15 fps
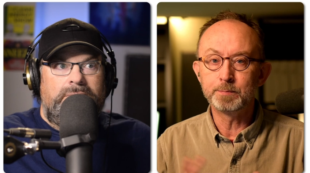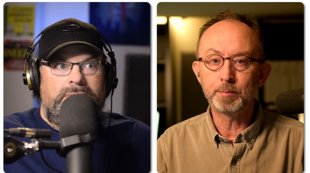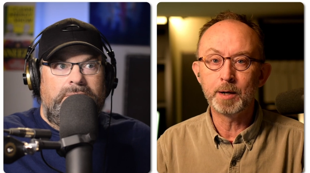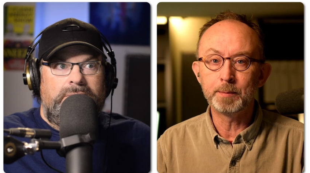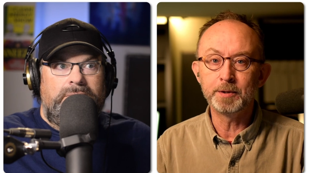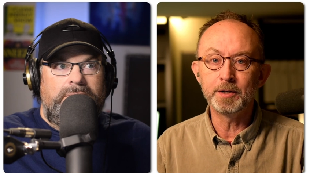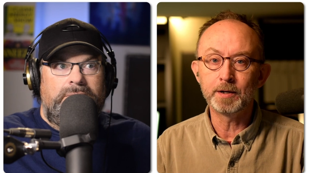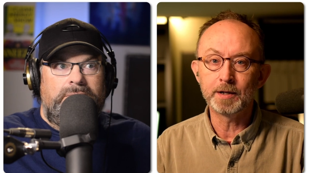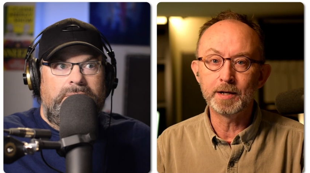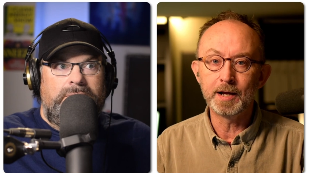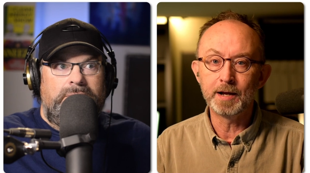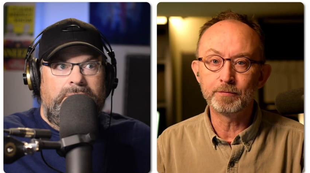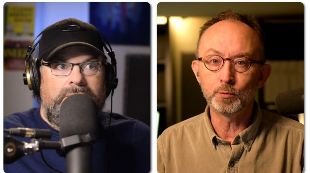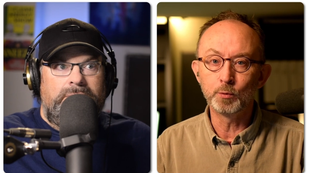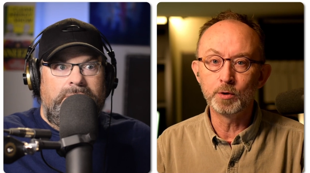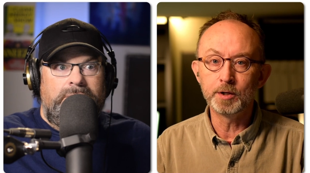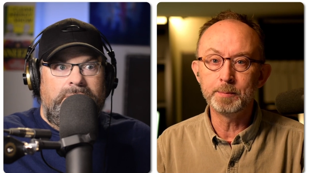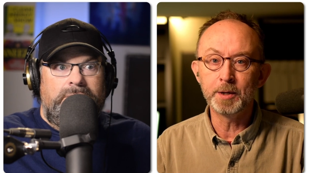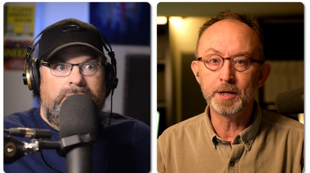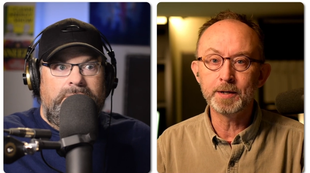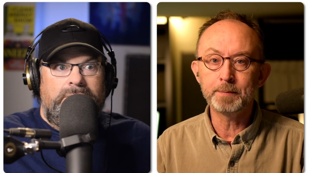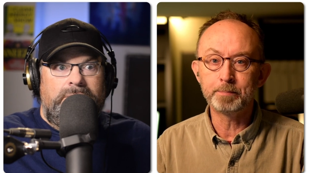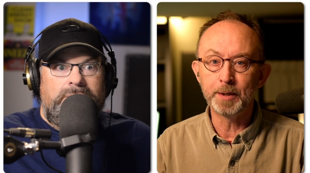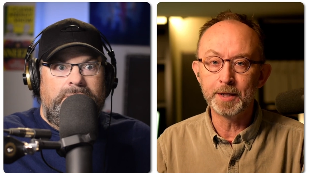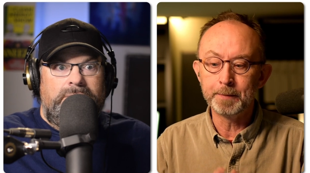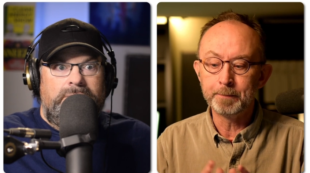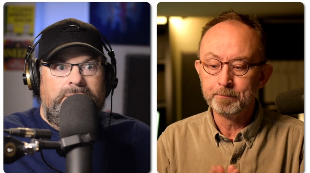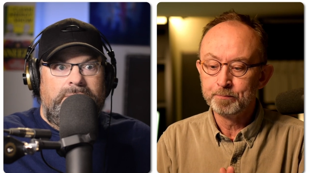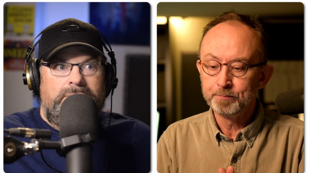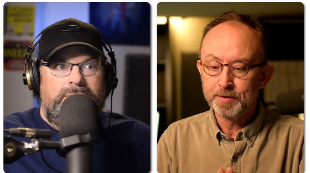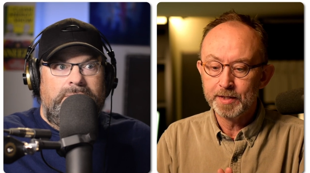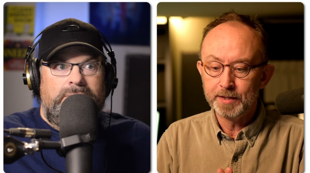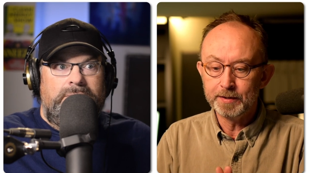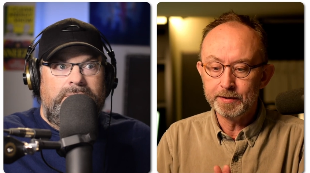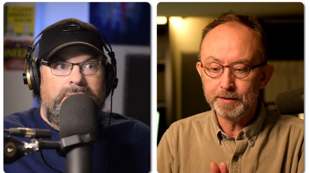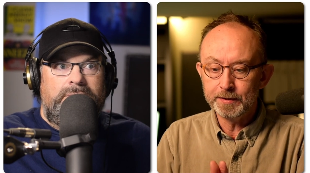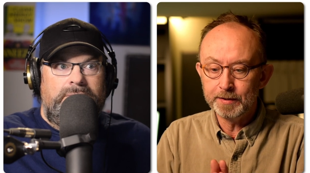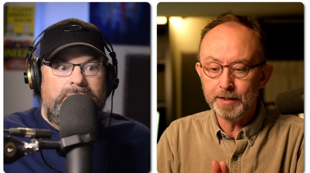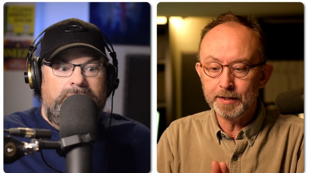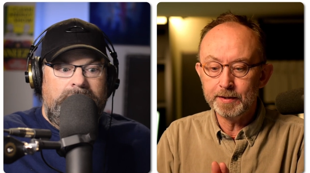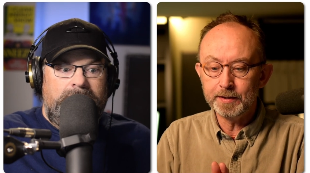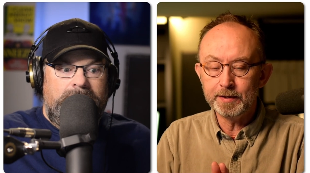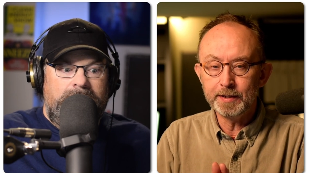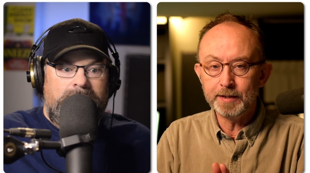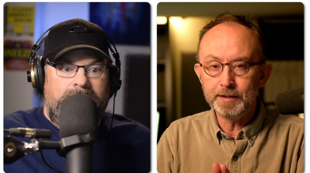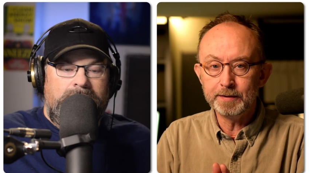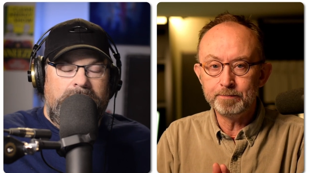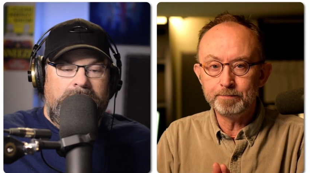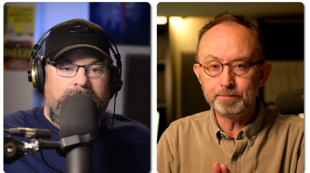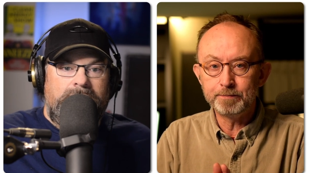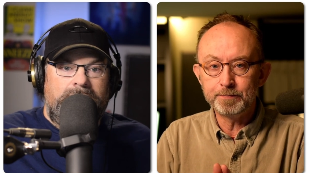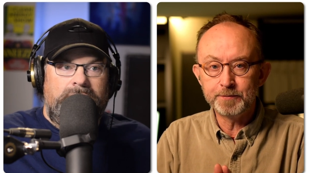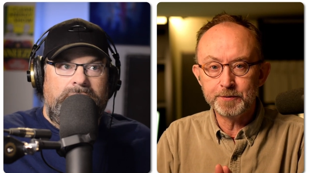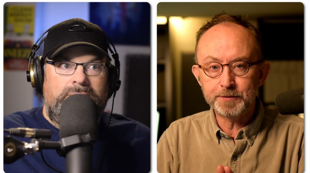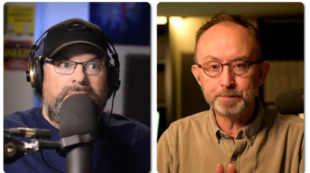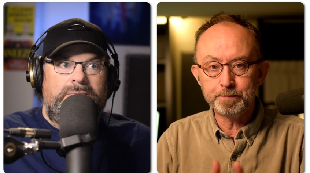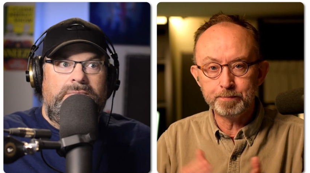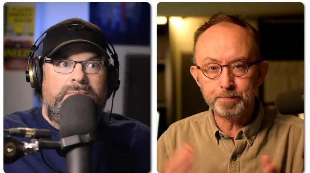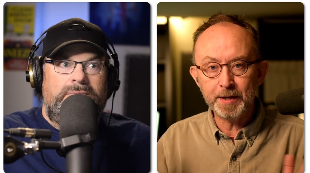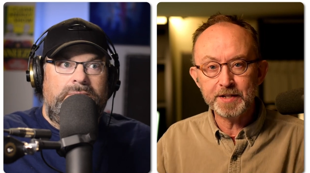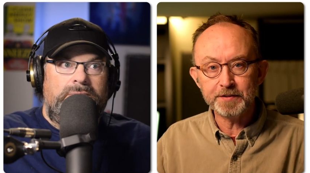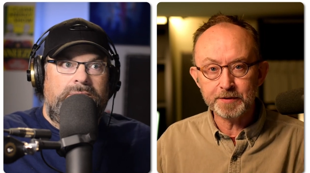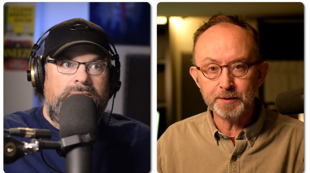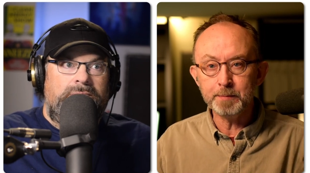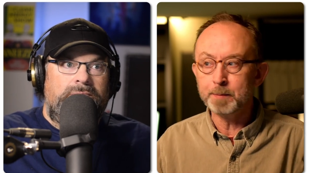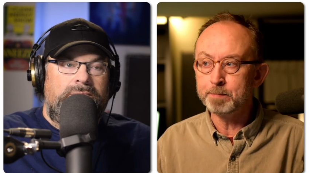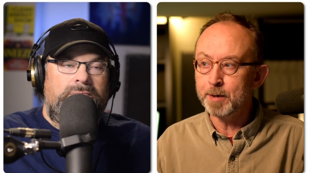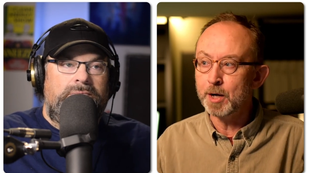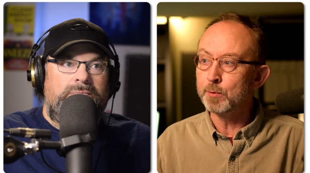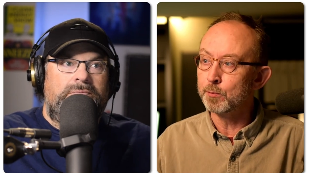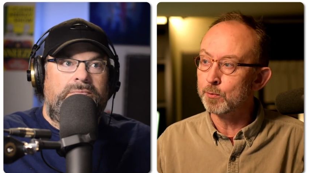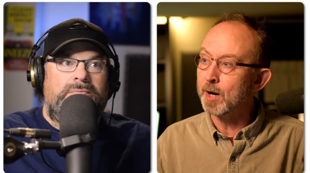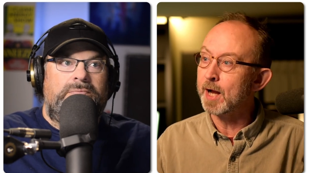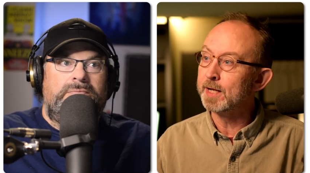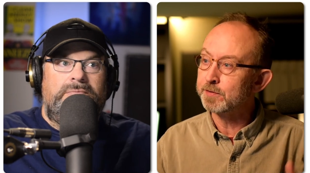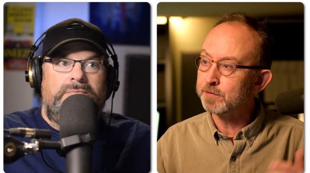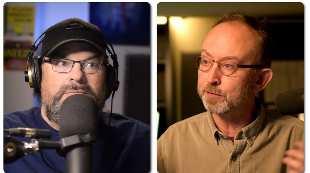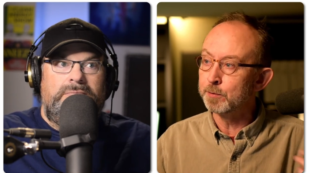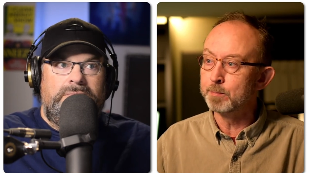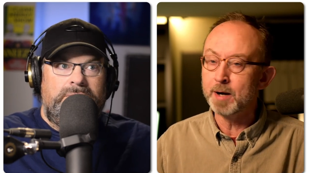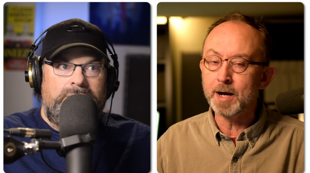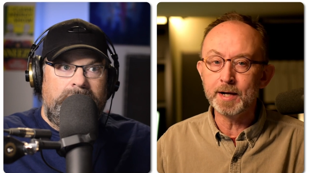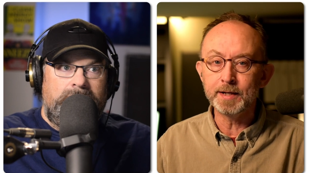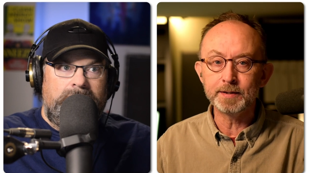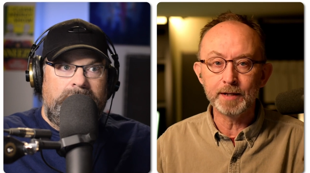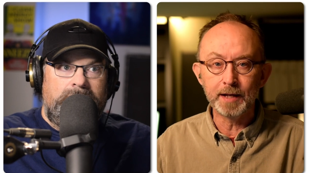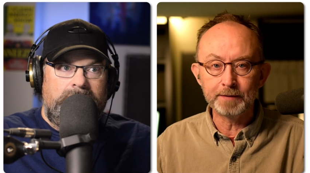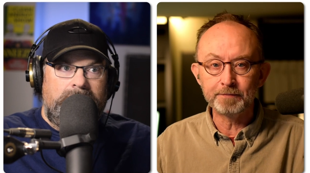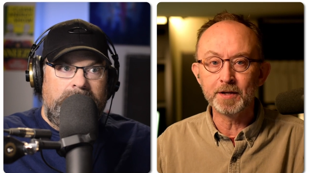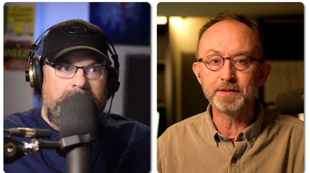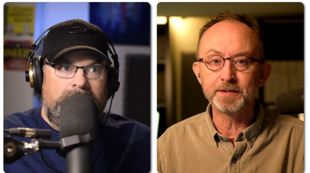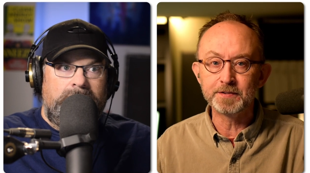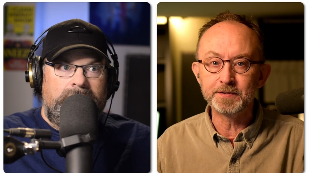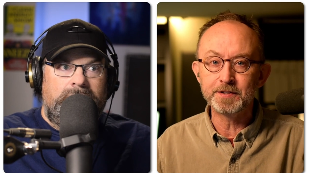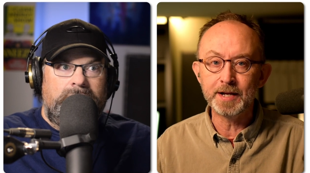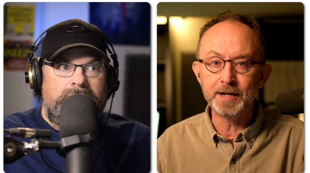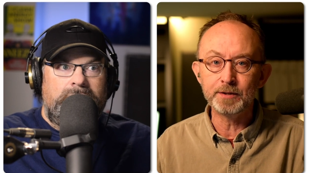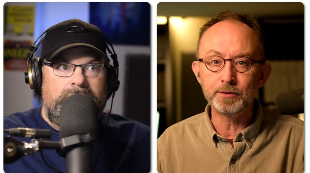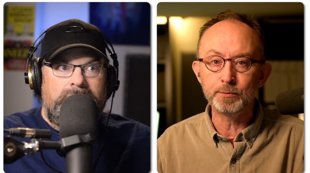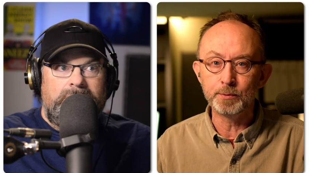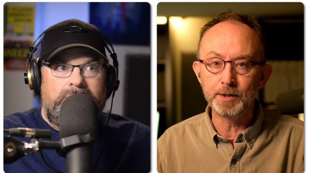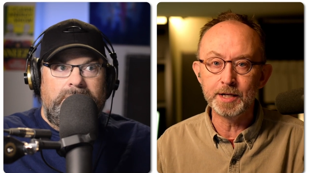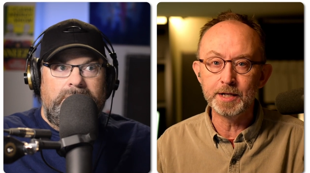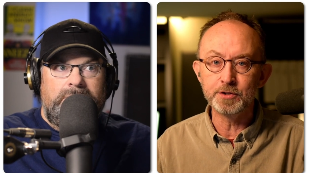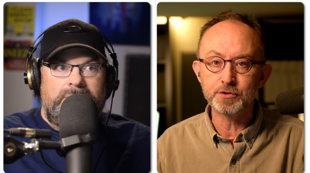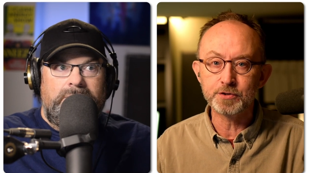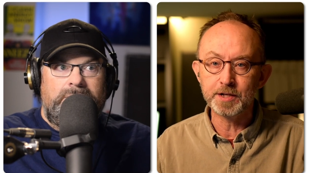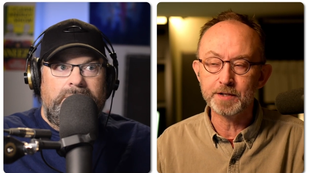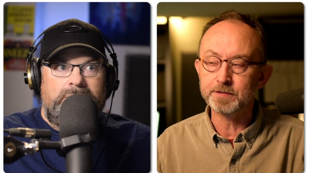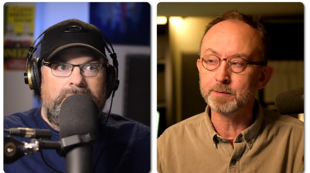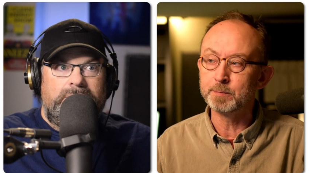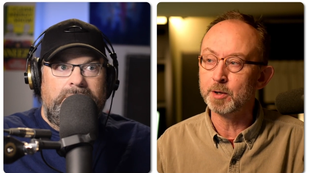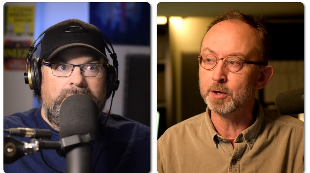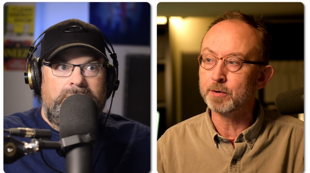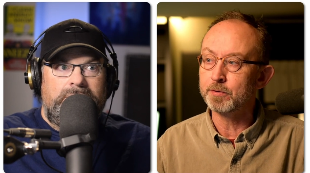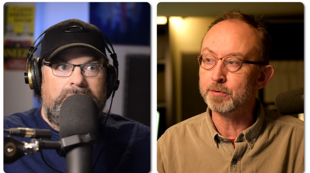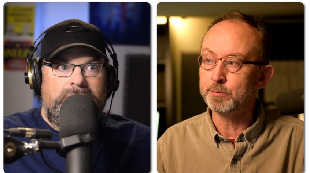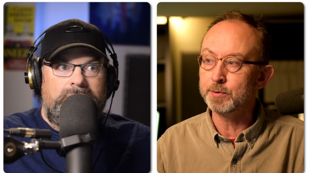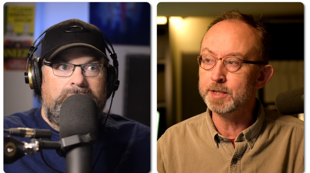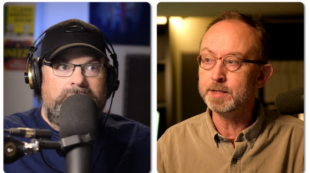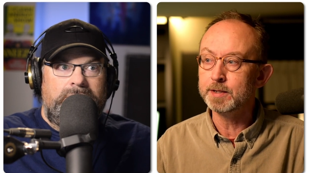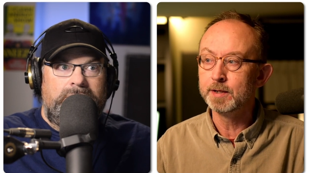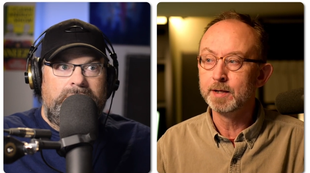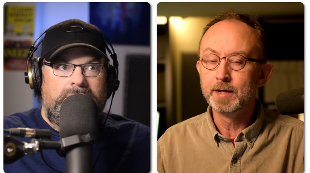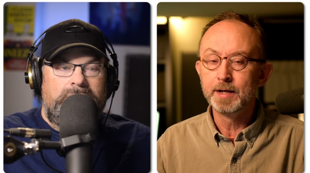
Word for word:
Speaker 1: probably not going to have to worry about it but they they spaced them about right so mine i've got the standard range tesla model 3